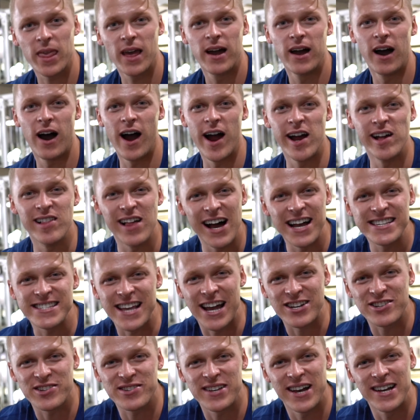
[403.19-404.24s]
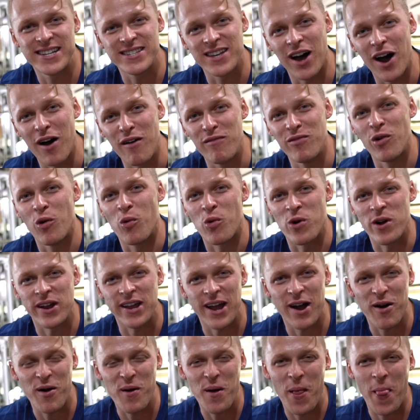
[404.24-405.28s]
All right, last exercise of the
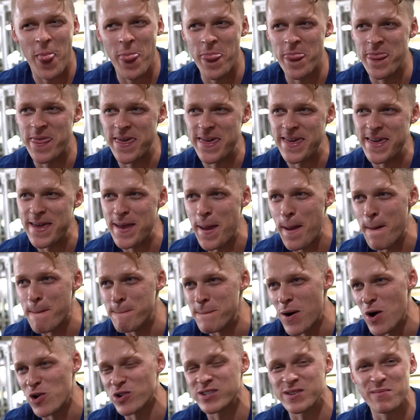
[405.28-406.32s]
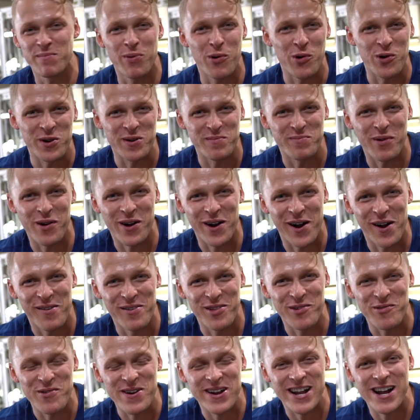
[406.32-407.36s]
workout. The most important part of the
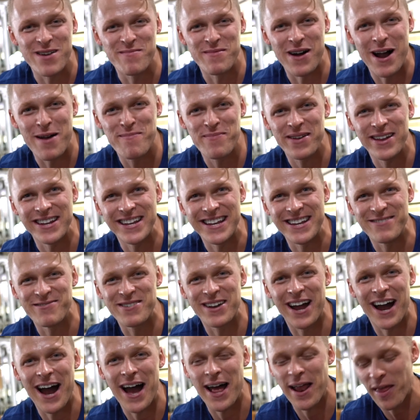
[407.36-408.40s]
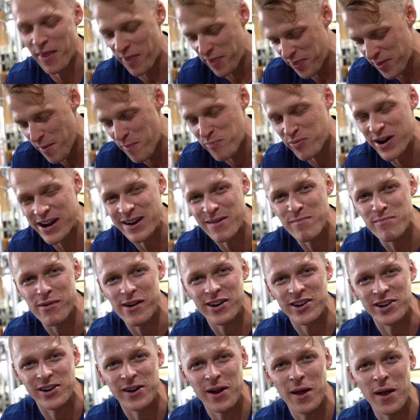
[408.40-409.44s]
workout, in my opinion, we got the bread and
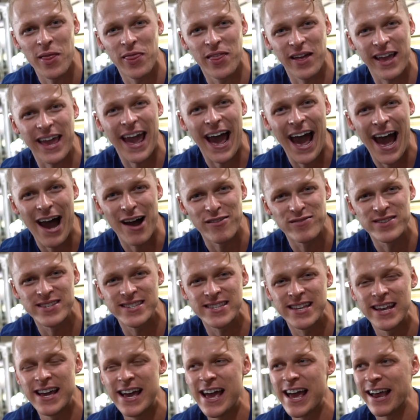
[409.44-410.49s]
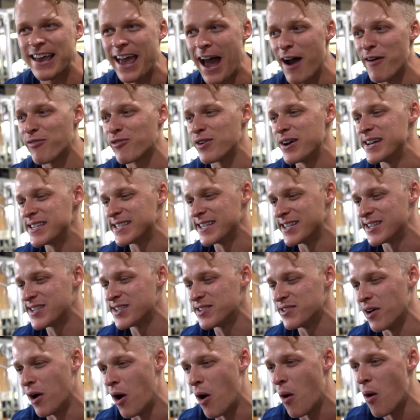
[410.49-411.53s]
butter, the calves, calf raises.
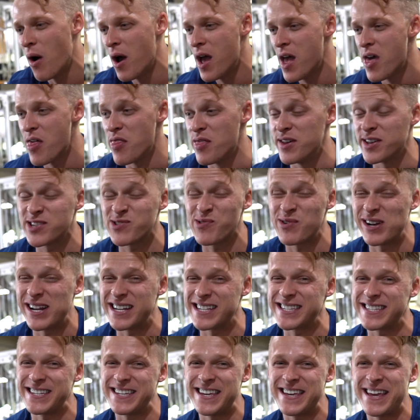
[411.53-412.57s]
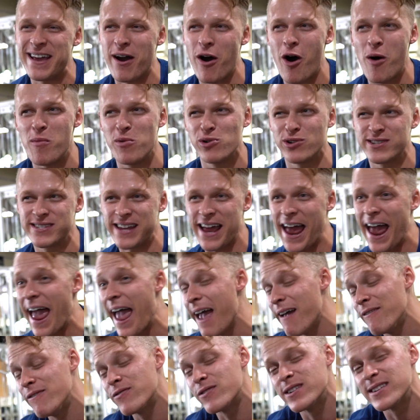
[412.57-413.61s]
So this one I see almost
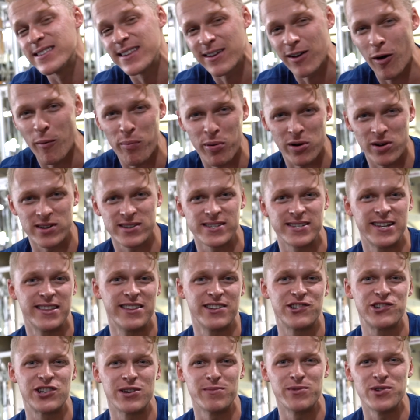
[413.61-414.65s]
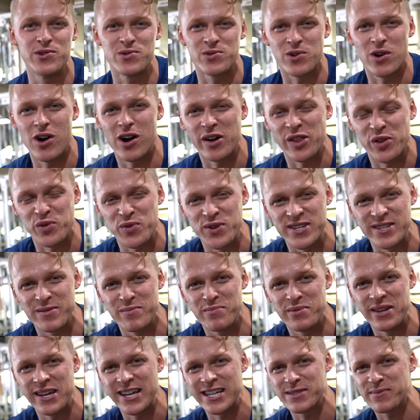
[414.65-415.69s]
every single person in the gym do wrong. The reason
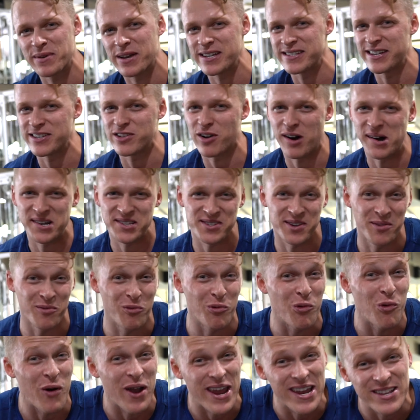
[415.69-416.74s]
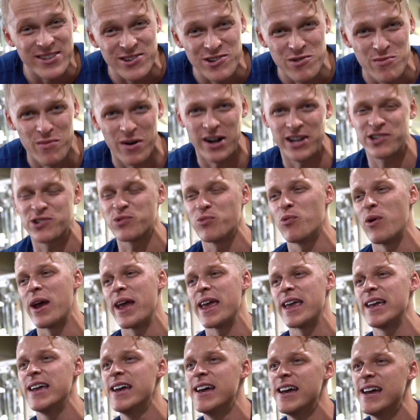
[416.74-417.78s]
being is because they toss on way too much
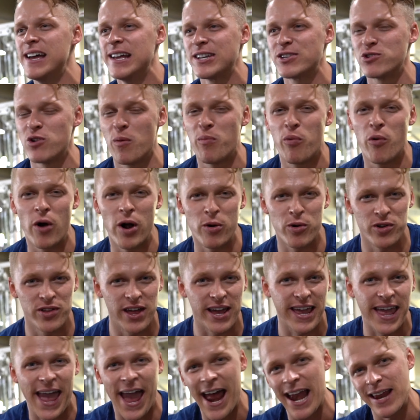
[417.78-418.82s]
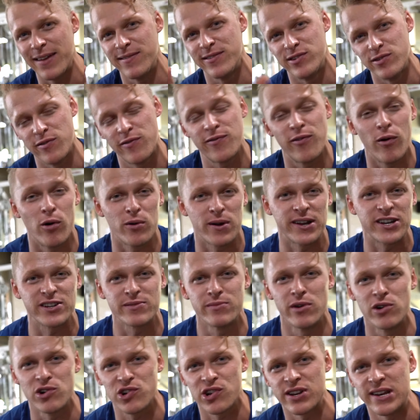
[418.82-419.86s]
weight to a point where they can't even do full range of
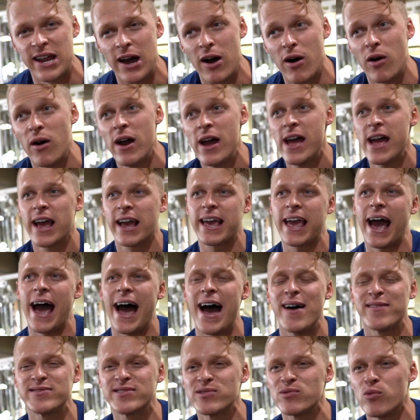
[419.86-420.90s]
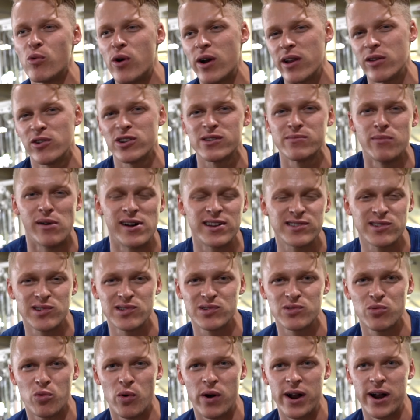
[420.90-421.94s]
motion. Now, calves is one of those muscles
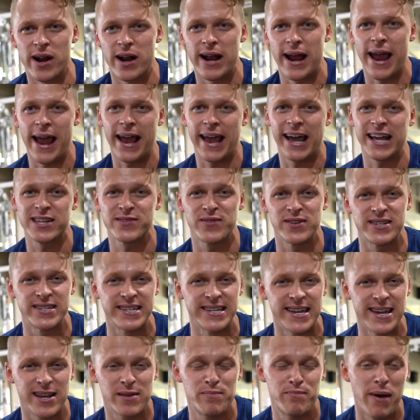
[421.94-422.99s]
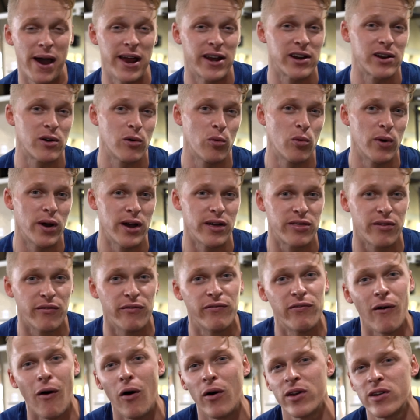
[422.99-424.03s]
where it gets fatigued better with
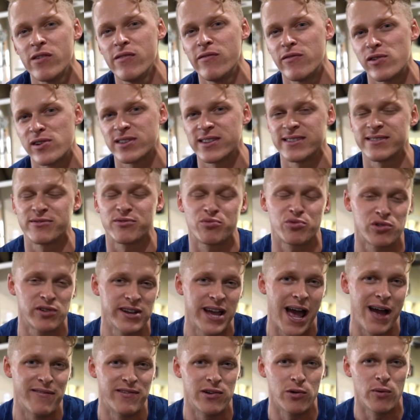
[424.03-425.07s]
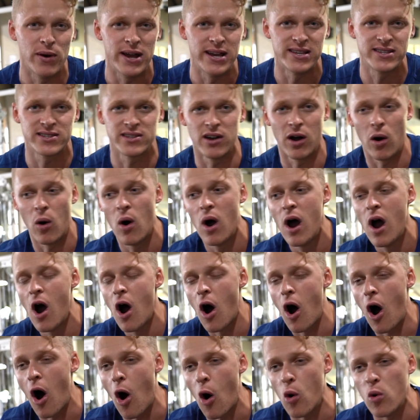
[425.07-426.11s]
volume versus really heavy weight. So
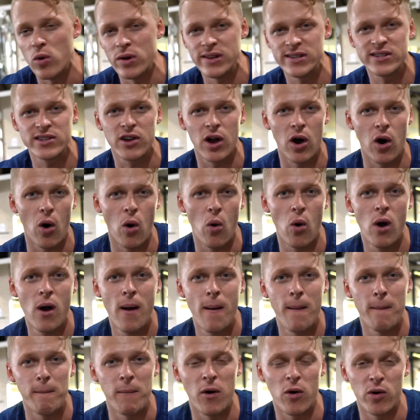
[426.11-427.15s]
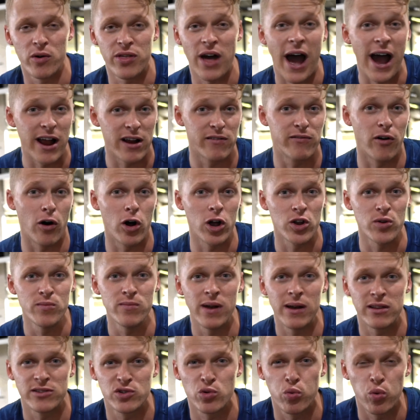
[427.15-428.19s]
always go with higher volume.
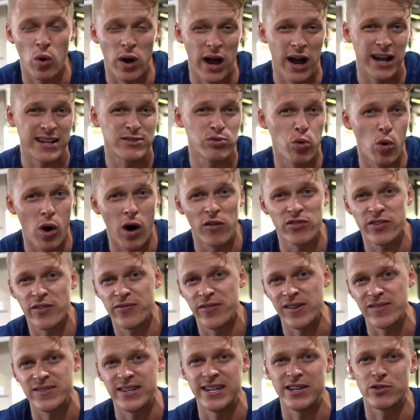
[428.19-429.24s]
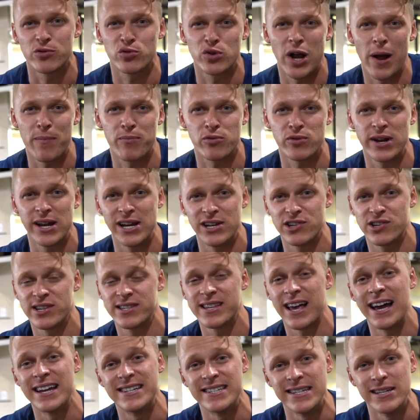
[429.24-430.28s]
12 to 15 rep range is
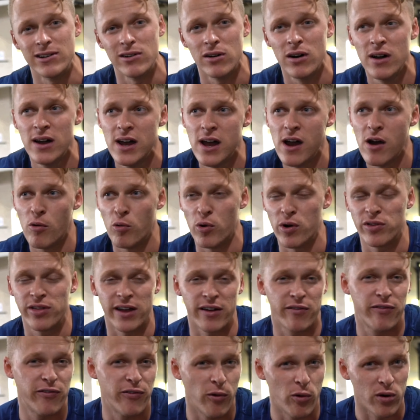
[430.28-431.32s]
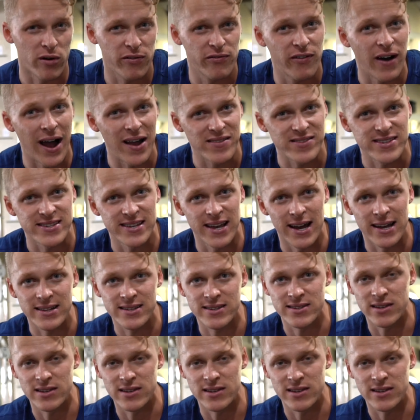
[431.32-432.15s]
ideal with like 4 or 5 sets.